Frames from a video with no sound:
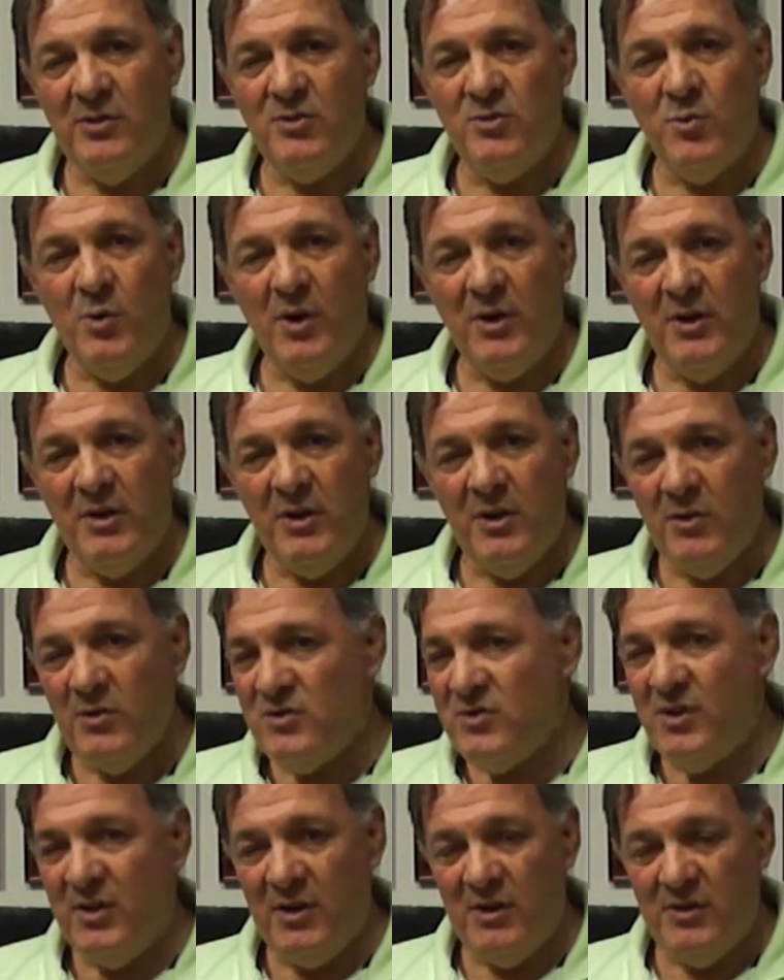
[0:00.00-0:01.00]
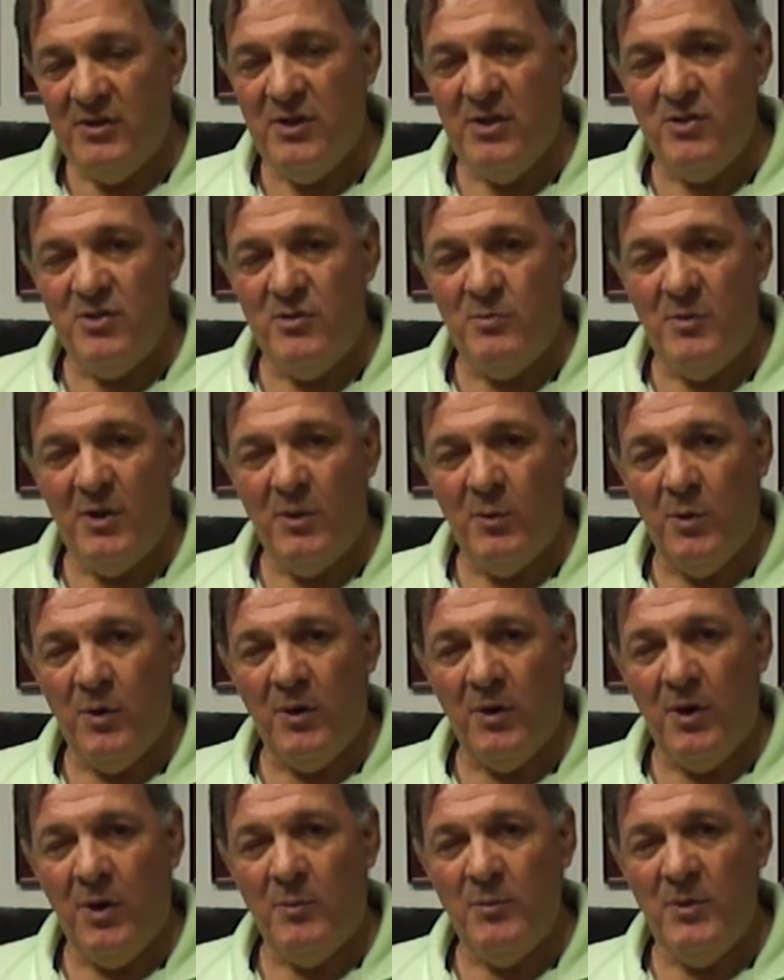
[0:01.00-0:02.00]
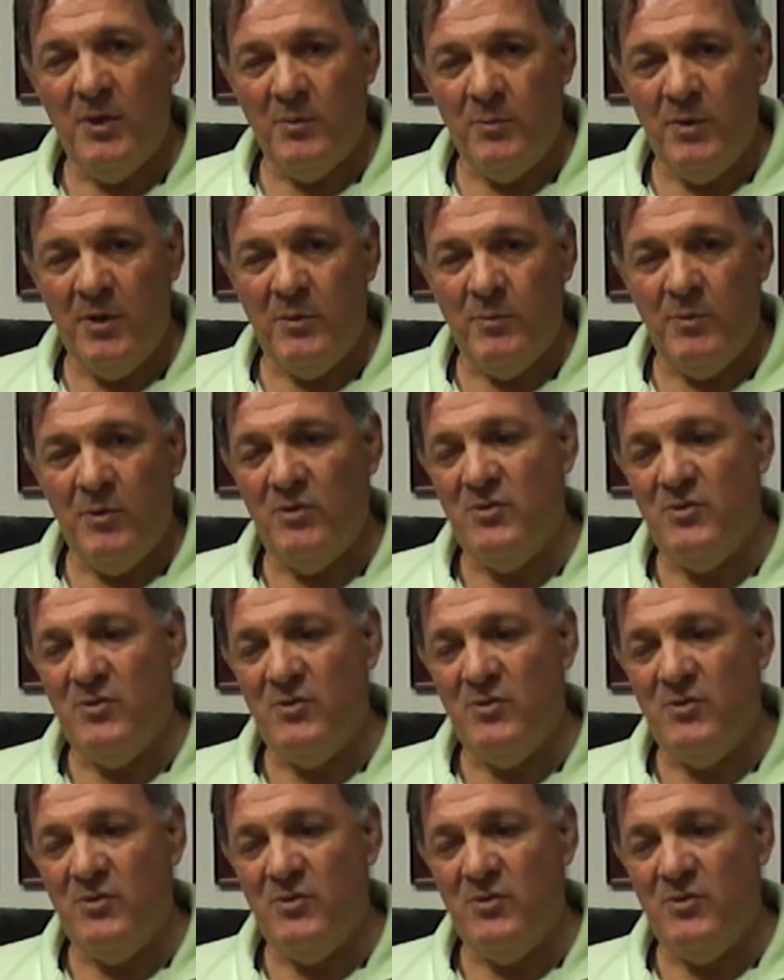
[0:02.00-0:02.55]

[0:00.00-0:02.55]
to 20 years to continue my work helping people.